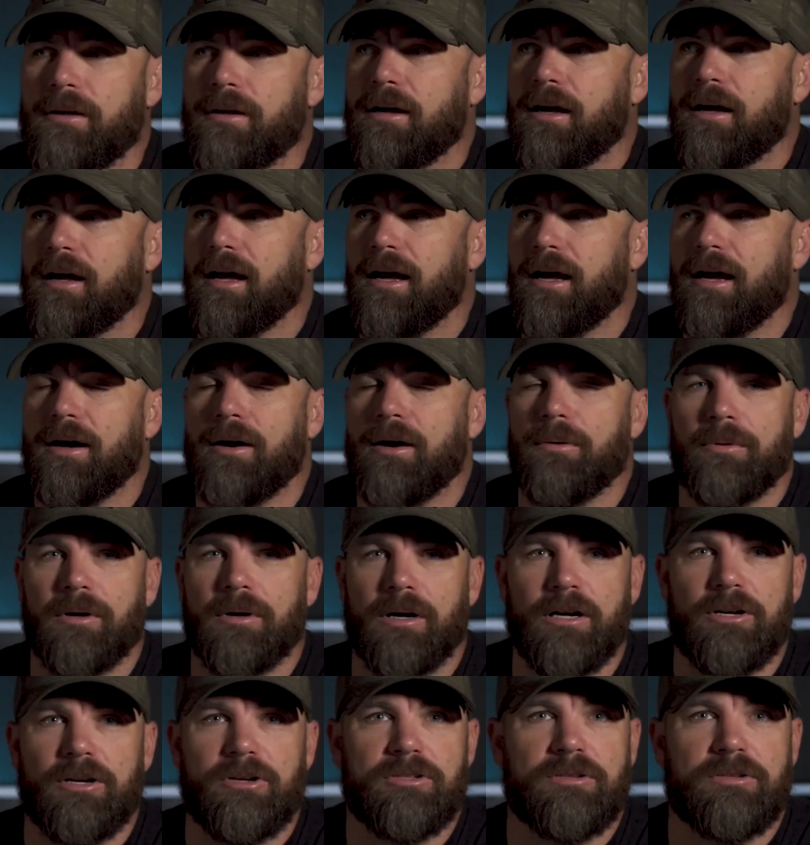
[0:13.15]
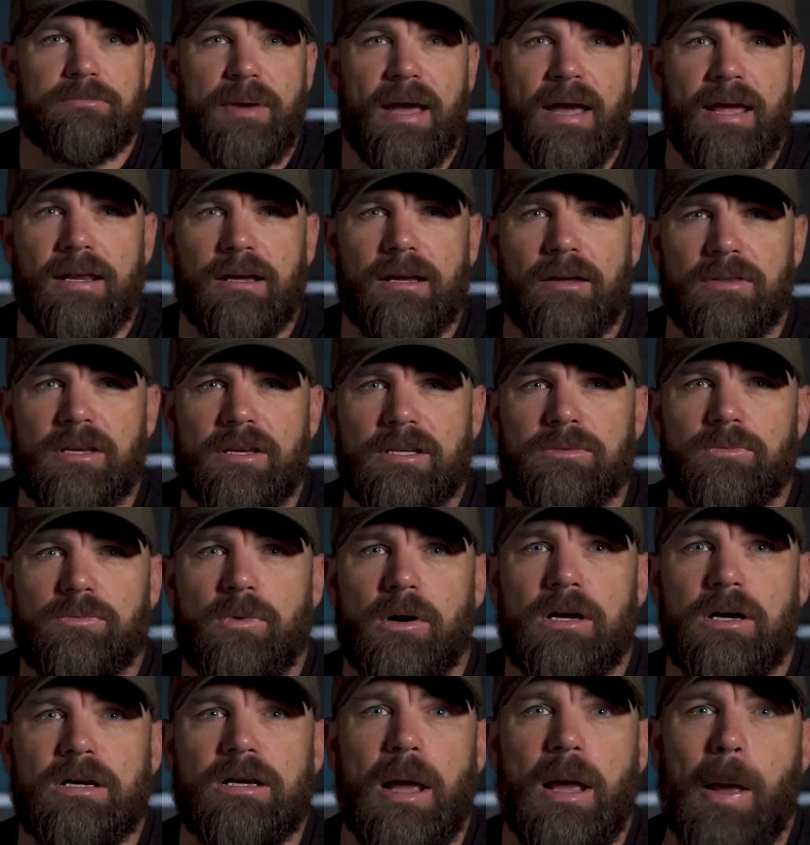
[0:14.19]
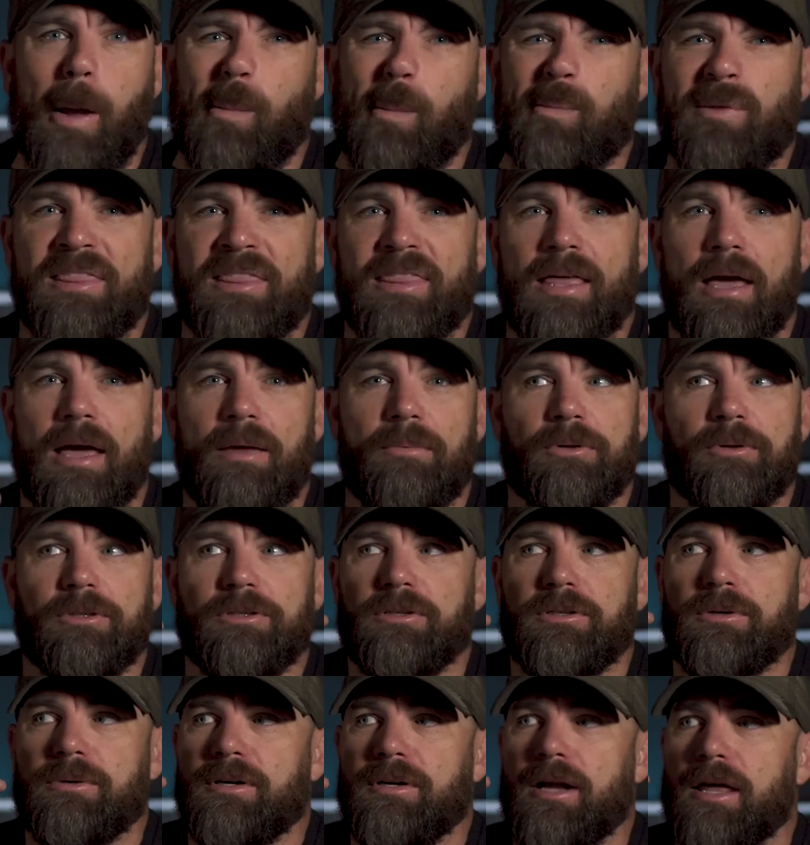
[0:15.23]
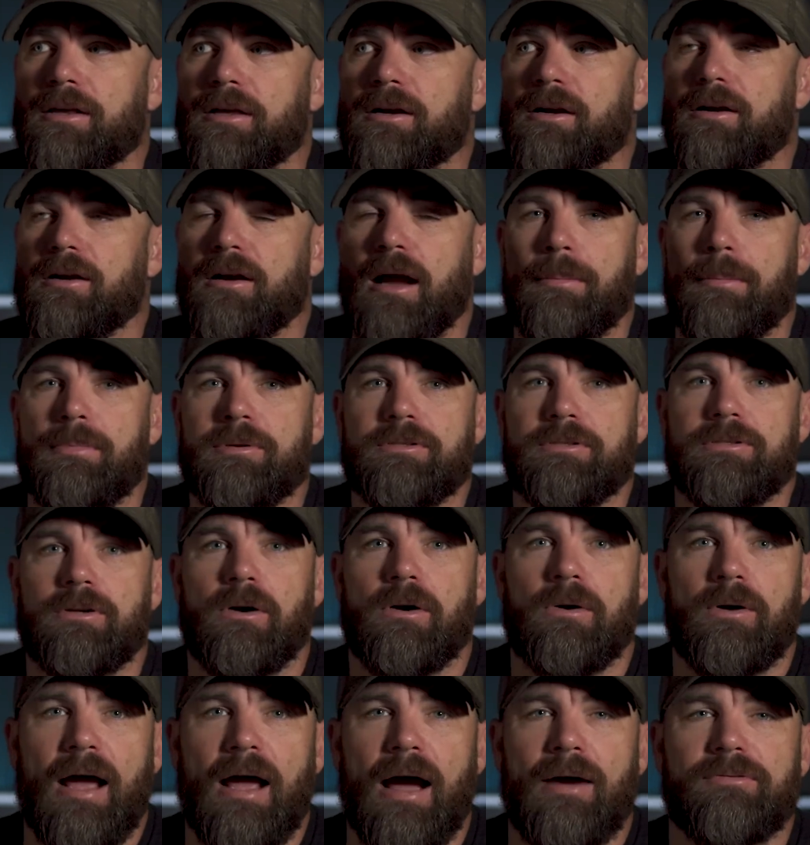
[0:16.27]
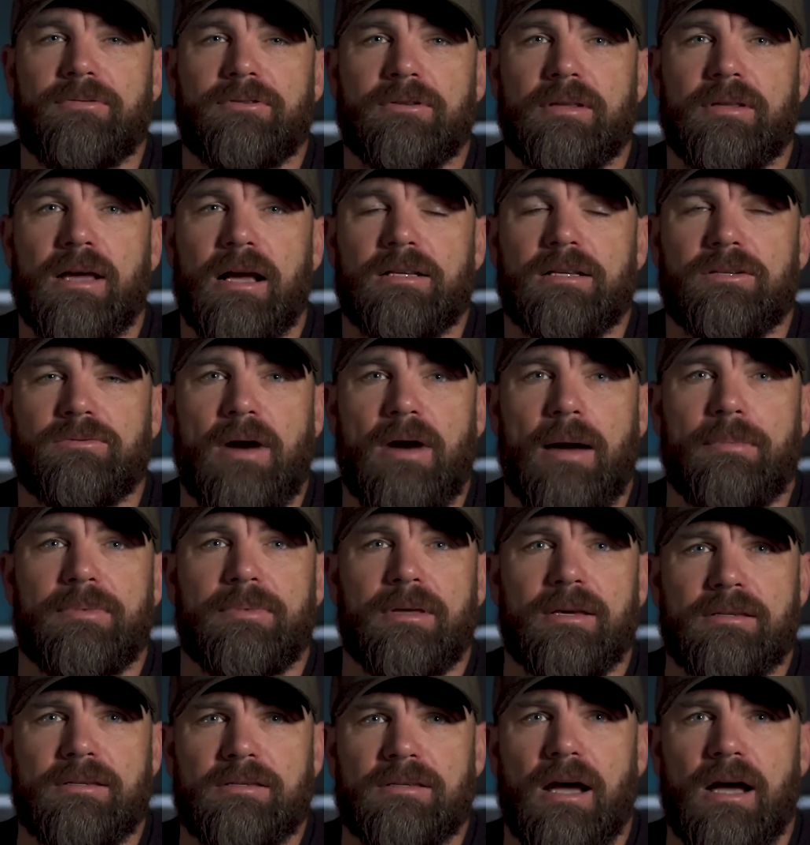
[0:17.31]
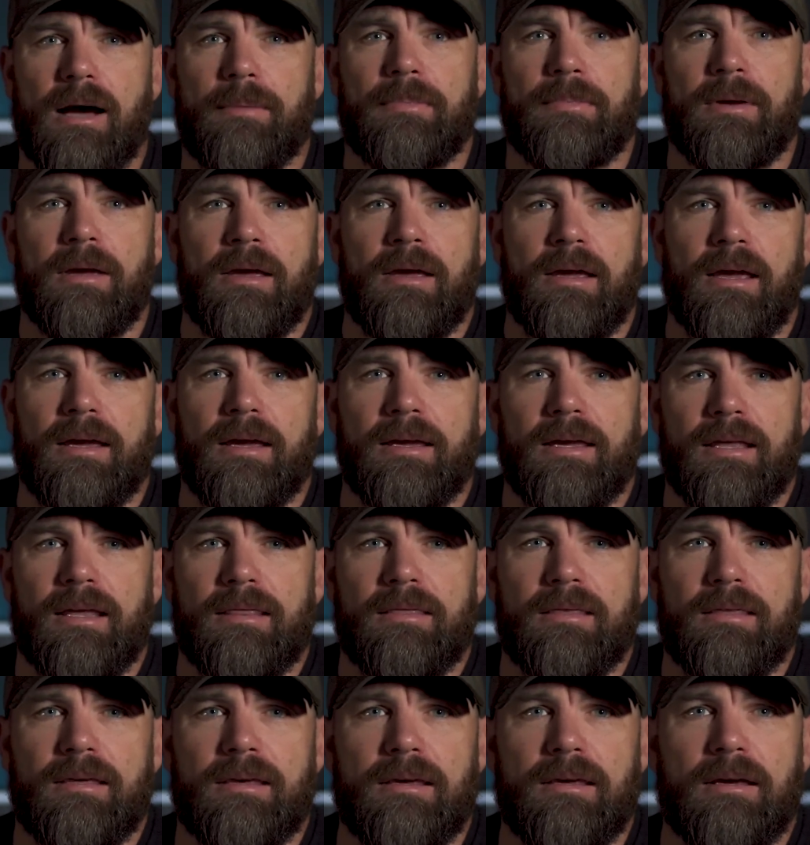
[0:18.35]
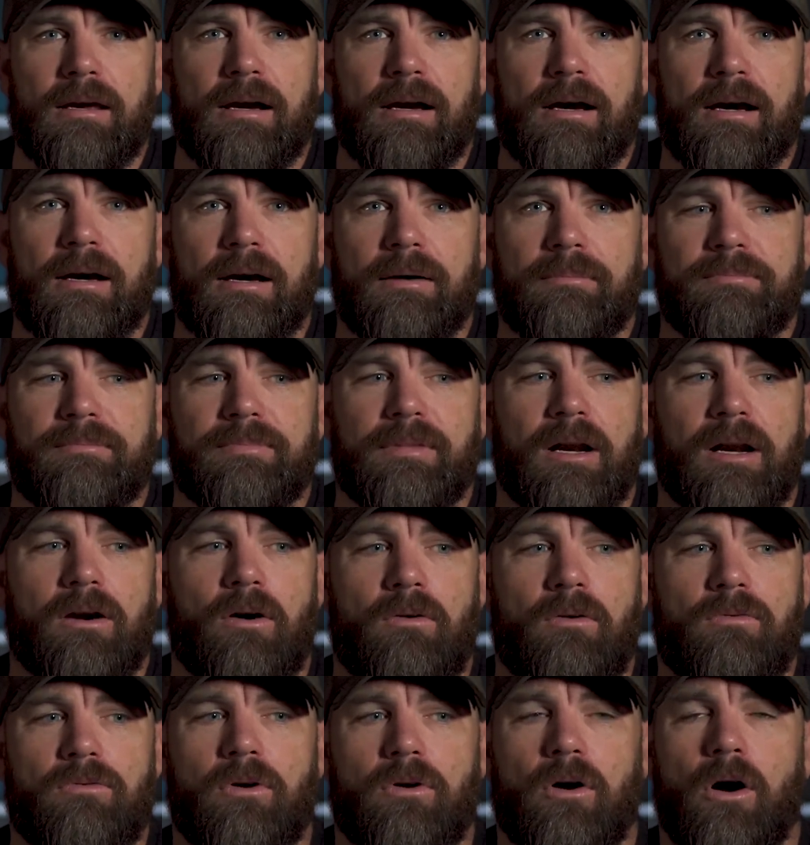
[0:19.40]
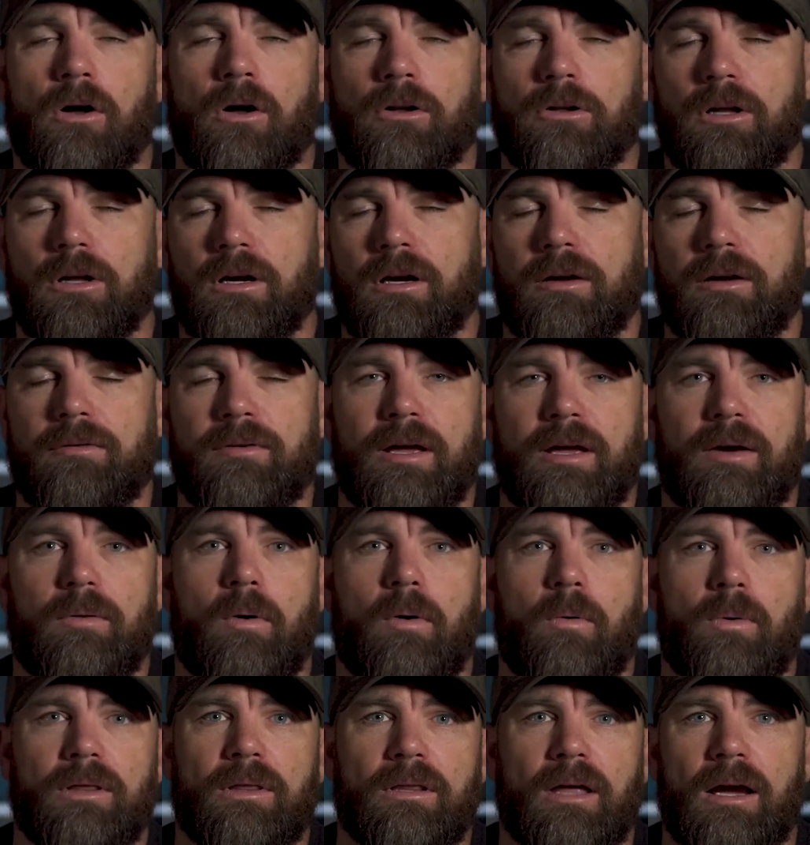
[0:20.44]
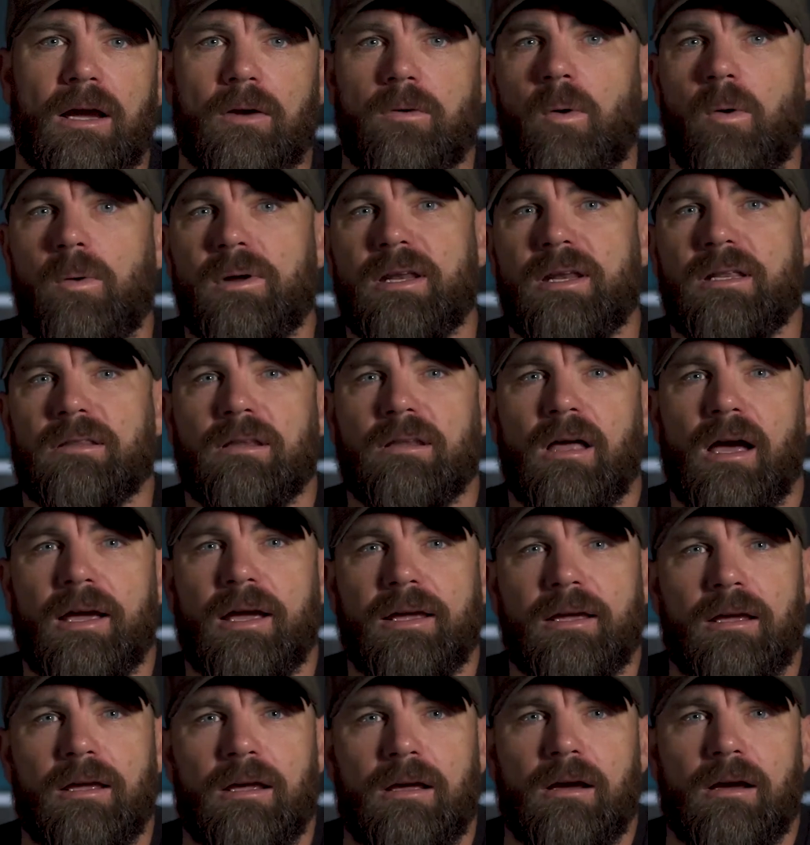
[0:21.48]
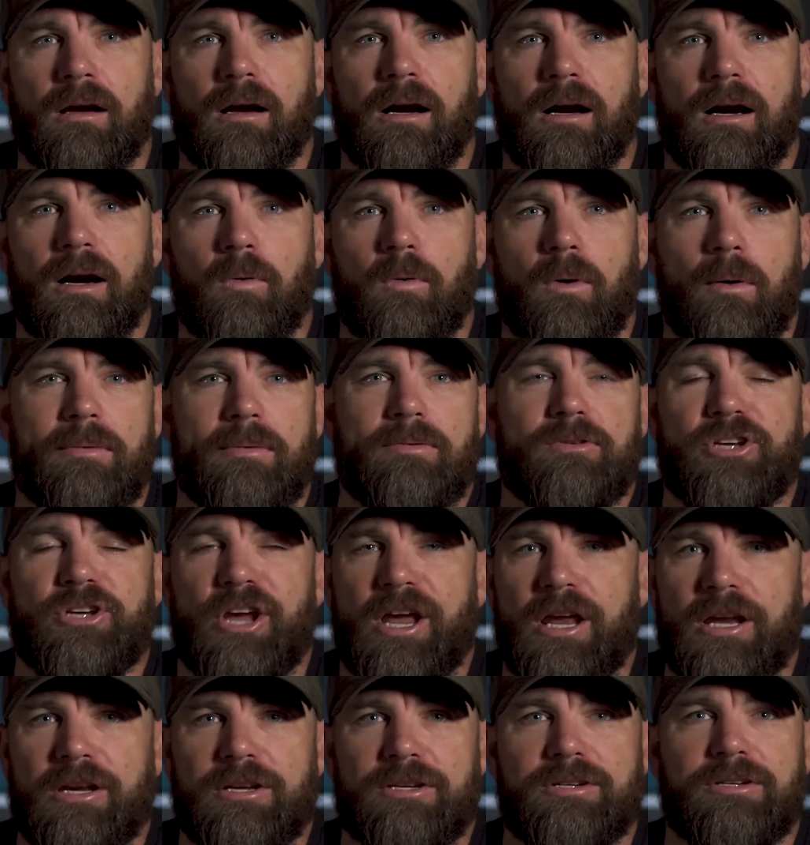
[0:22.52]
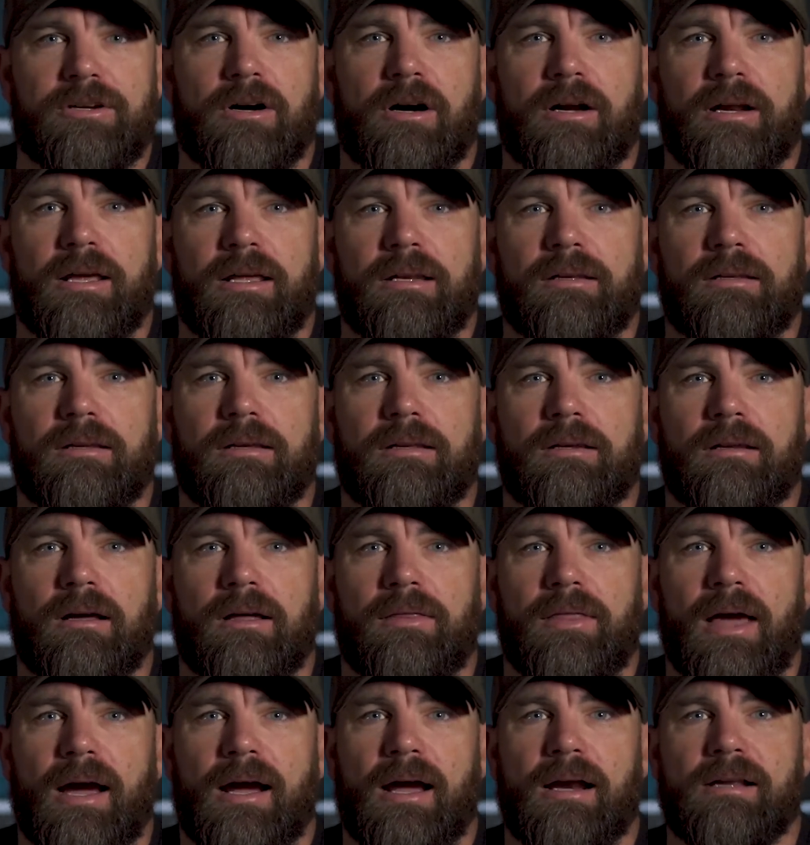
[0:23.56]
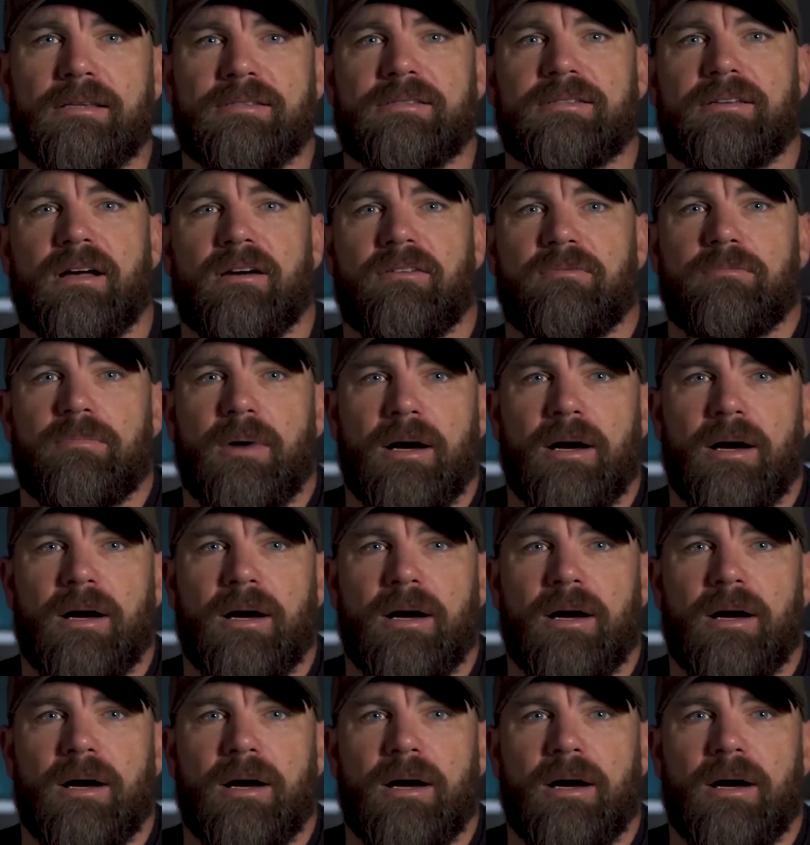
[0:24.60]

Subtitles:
We're going to do some painting on this one, and then we'll do another episode after that to wrap things up and get the kind of overall look of it, what we like, what we didn't like, what we changed on it, and that kind of stuff.